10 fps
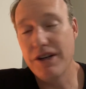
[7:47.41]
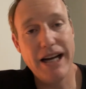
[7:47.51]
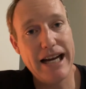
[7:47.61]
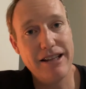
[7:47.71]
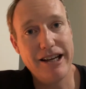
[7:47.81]

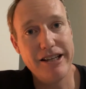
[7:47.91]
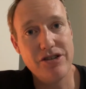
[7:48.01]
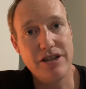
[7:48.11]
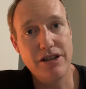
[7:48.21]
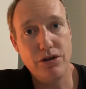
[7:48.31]

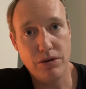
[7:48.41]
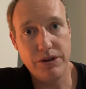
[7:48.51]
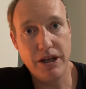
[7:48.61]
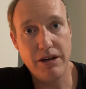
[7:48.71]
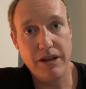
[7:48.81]
guidelines in North
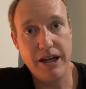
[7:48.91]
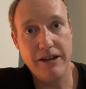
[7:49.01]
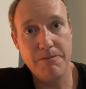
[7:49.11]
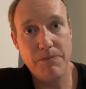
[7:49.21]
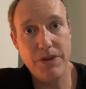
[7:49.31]
Carolina